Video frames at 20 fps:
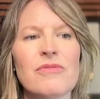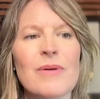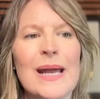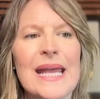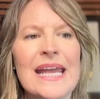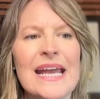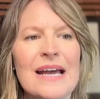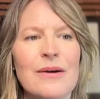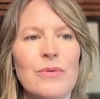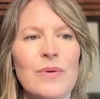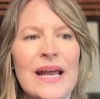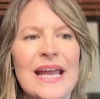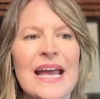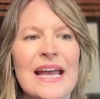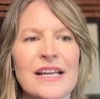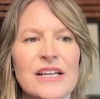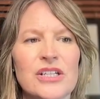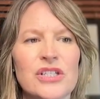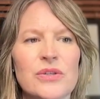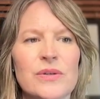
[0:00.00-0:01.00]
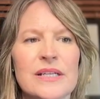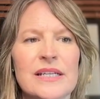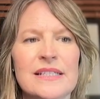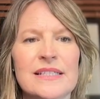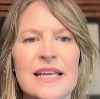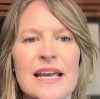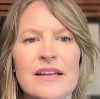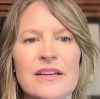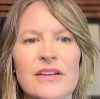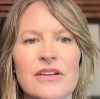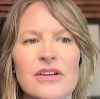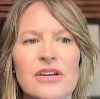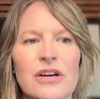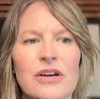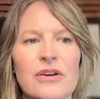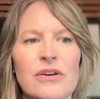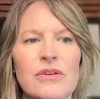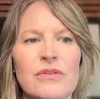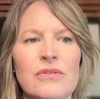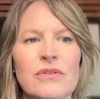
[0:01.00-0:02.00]
way I could do it is I could
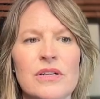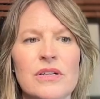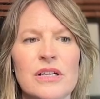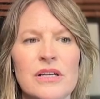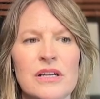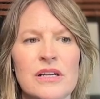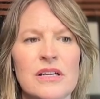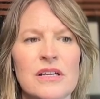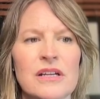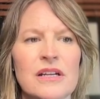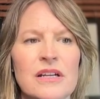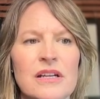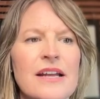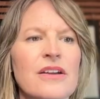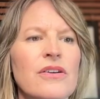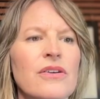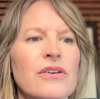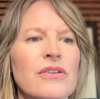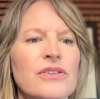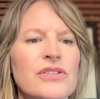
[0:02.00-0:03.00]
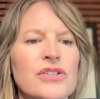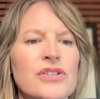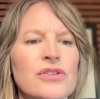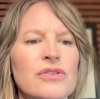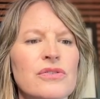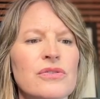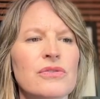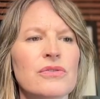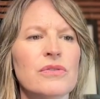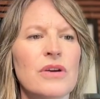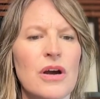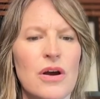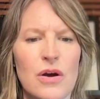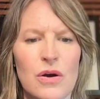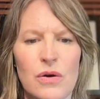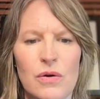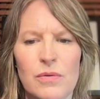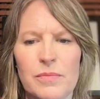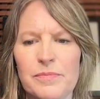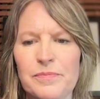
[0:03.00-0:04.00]
go to
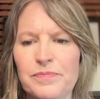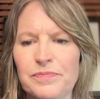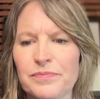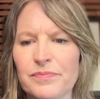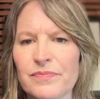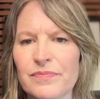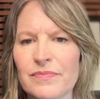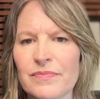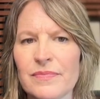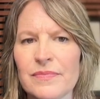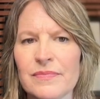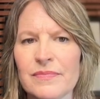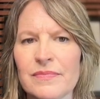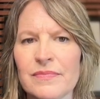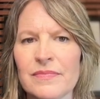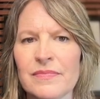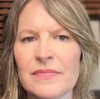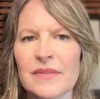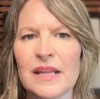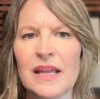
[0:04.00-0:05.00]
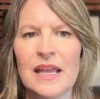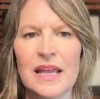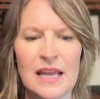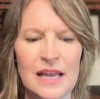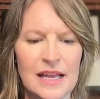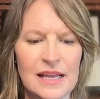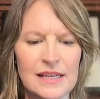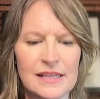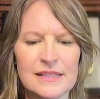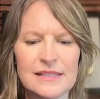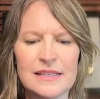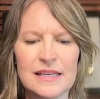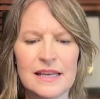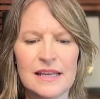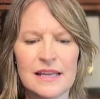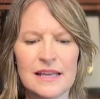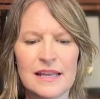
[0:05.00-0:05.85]
home. I can say